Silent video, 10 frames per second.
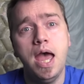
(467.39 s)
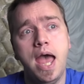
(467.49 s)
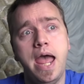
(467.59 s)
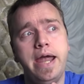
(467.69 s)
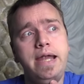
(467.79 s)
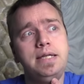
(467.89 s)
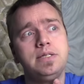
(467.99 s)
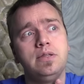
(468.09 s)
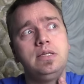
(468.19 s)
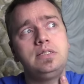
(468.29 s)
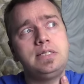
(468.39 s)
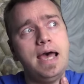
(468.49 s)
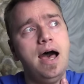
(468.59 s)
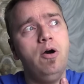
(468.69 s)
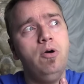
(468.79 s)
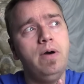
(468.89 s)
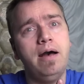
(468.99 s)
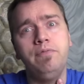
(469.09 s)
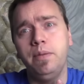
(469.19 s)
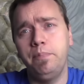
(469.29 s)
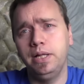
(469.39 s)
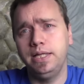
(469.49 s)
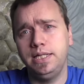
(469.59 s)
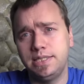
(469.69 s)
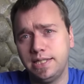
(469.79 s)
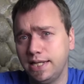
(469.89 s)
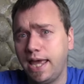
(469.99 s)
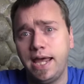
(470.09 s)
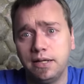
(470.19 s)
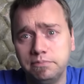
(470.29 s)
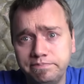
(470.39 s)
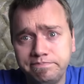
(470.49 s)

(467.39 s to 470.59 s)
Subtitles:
And the Tau have the ability to negate it,